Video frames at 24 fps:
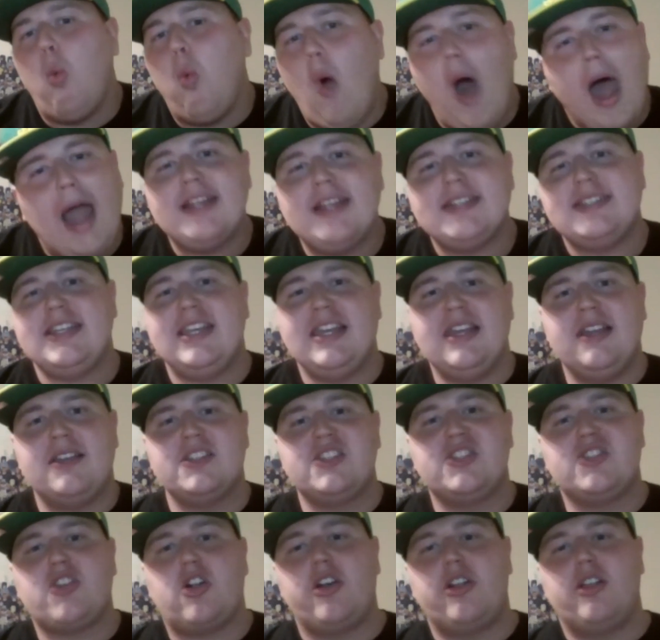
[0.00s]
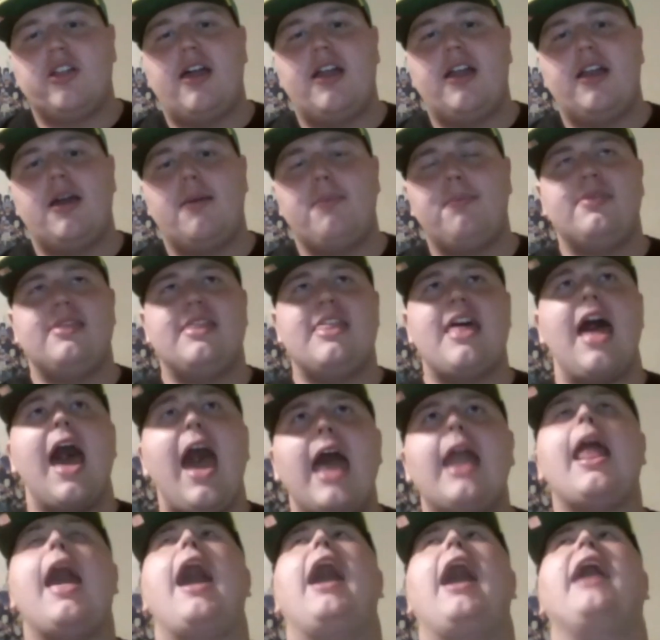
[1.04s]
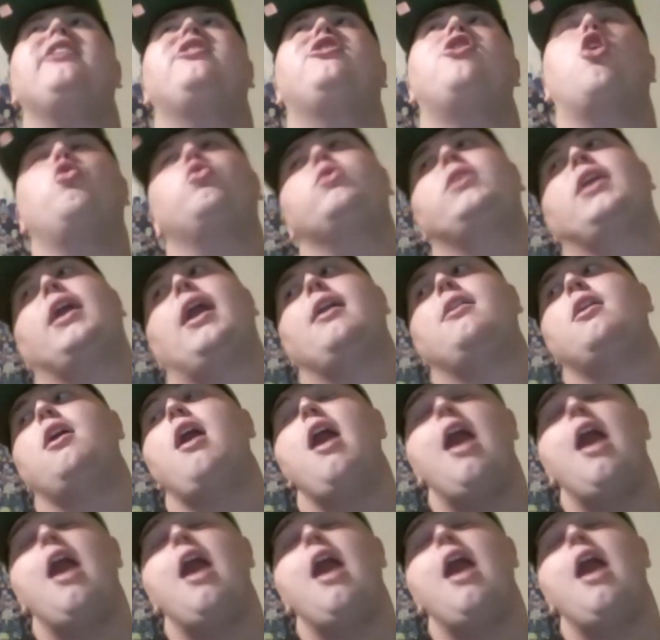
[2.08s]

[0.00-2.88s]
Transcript: Why is he in the starting lineup? That I don't get.